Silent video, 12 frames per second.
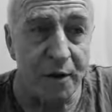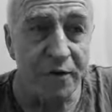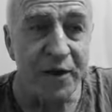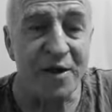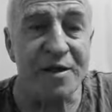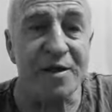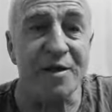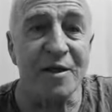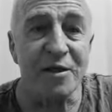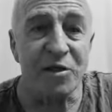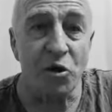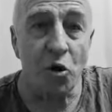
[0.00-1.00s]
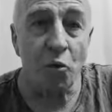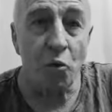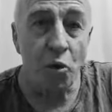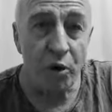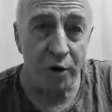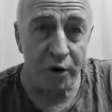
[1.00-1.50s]
This does not
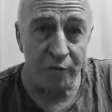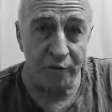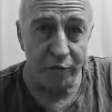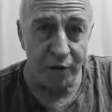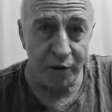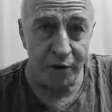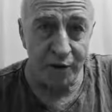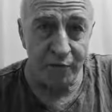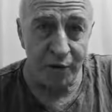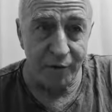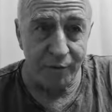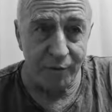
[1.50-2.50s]
work in freediving.